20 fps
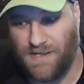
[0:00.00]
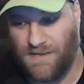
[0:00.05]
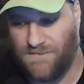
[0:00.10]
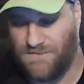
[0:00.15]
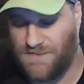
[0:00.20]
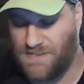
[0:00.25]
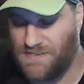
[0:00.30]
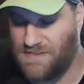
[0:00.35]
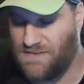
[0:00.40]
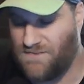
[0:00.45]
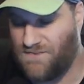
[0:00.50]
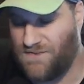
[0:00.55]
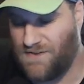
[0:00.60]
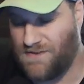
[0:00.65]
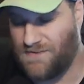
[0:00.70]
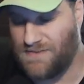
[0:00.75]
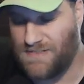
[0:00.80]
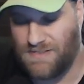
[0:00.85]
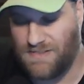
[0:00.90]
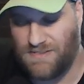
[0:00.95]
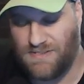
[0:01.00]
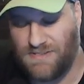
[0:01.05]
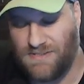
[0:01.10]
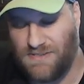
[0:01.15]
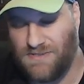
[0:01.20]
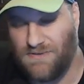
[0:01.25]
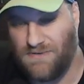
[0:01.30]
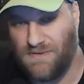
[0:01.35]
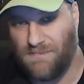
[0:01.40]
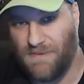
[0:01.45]
If Justin Fields can just
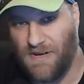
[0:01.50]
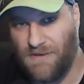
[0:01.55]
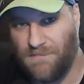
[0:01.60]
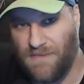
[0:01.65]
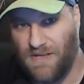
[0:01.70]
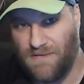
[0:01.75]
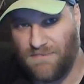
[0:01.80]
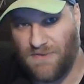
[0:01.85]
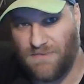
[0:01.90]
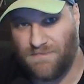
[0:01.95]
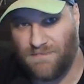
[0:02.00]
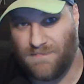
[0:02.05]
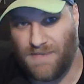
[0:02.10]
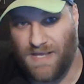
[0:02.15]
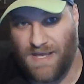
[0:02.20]
do the bare minimum,